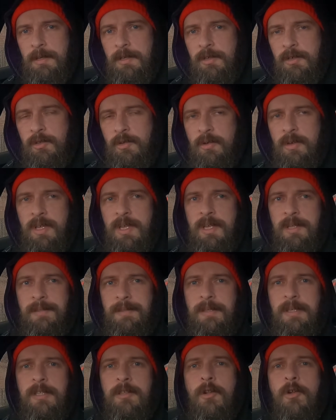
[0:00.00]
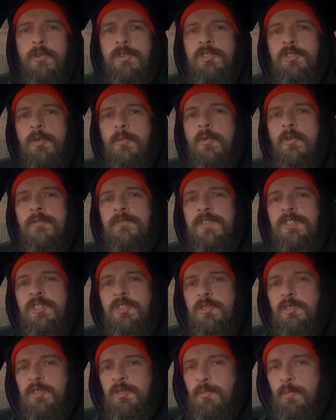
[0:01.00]
You know, it lost some of its
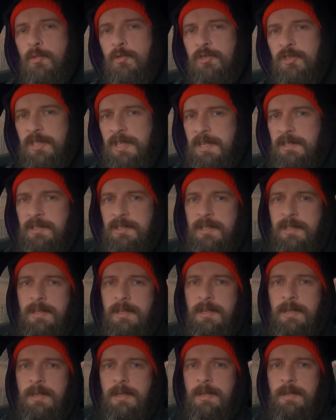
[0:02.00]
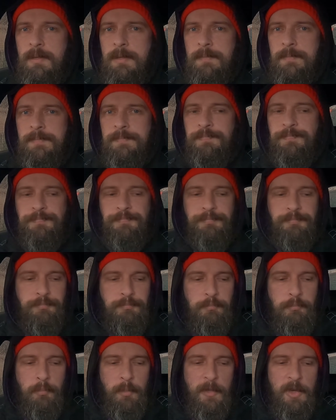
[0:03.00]
smoothness.
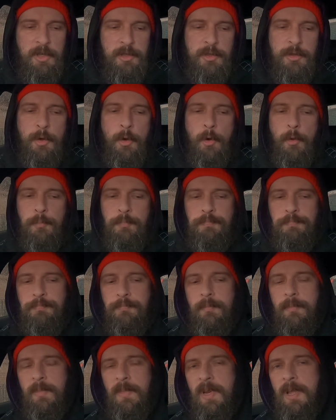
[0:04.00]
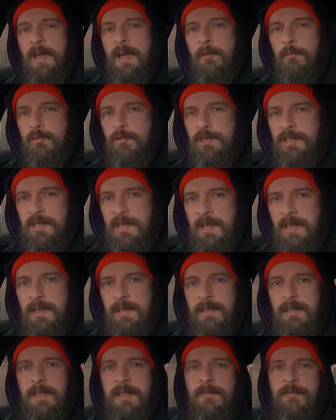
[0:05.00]
So I will
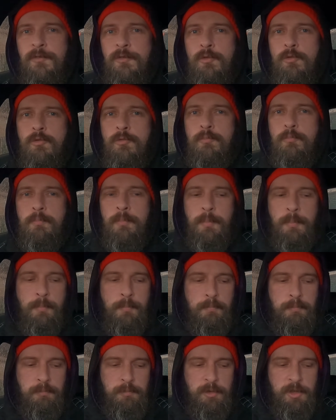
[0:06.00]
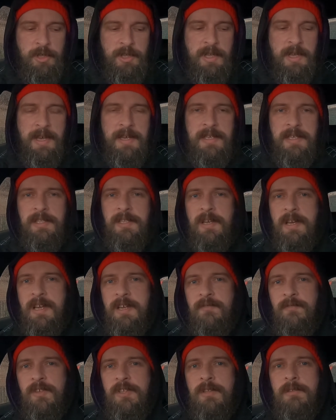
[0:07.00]
say, if you generally
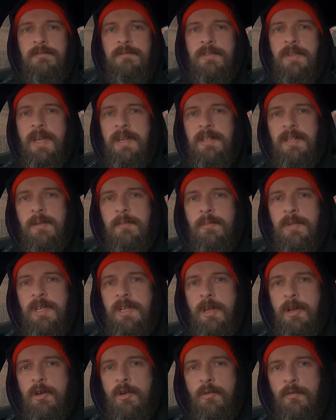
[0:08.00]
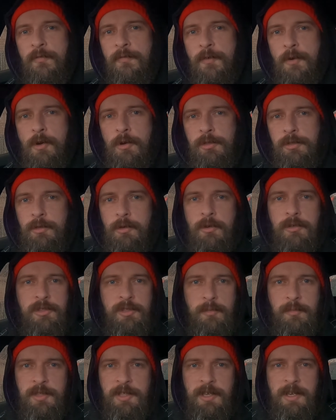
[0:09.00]
drive in dynamic comfort or
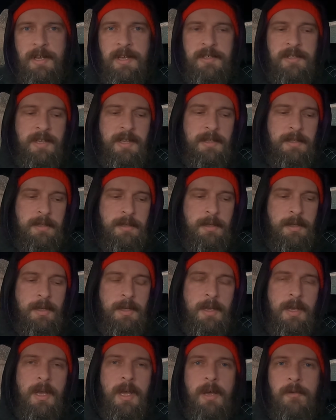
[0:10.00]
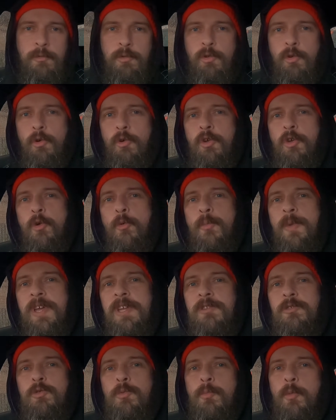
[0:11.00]
something like that, I would
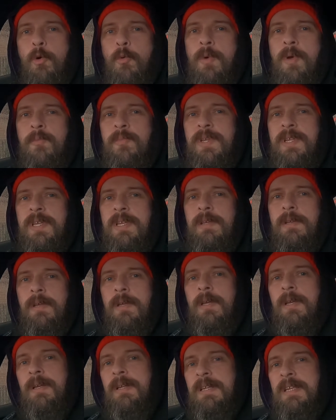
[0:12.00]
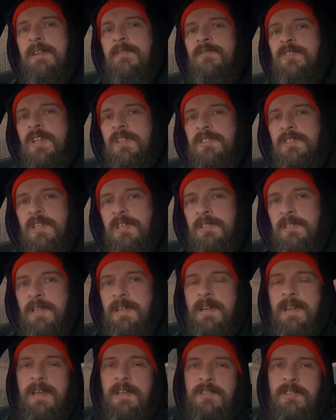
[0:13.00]
recommend you probably leave that
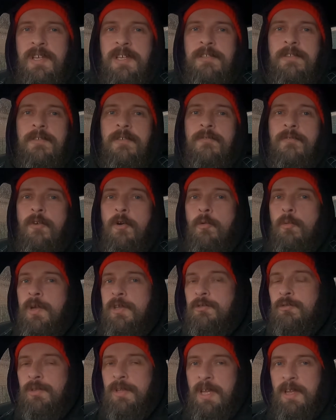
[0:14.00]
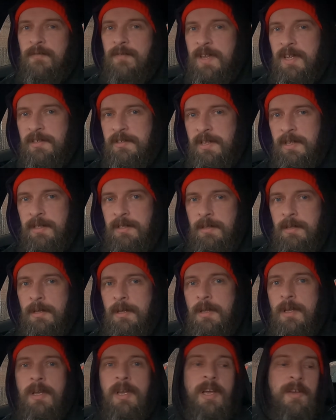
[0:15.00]
setting like that for when you drive like that.
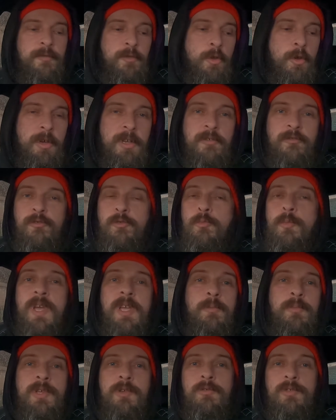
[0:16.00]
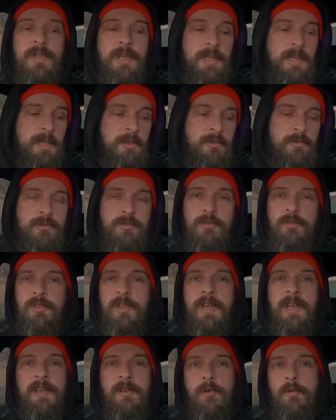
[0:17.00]
After, if you maybe take it to the
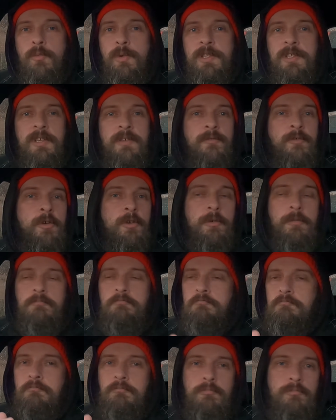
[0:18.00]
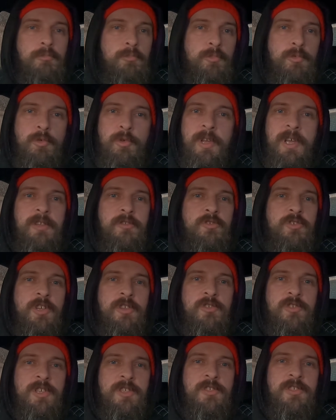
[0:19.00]
track or whatever, you can
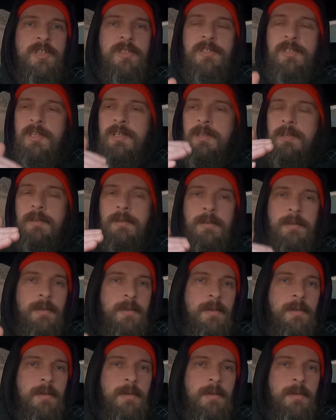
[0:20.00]
change that setting,